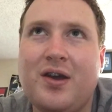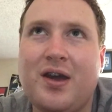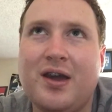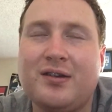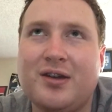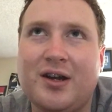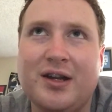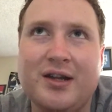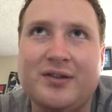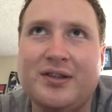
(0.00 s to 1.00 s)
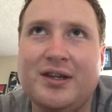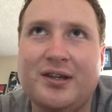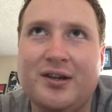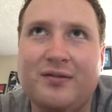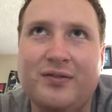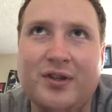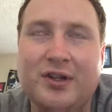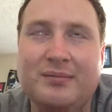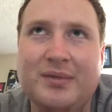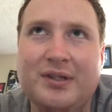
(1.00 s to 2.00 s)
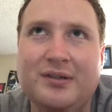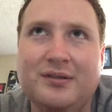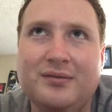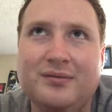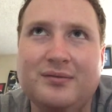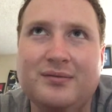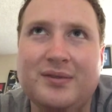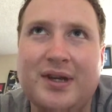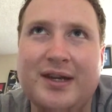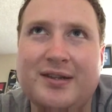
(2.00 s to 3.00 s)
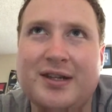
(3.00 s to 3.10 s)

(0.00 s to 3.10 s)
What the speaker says: and caught everything on film. And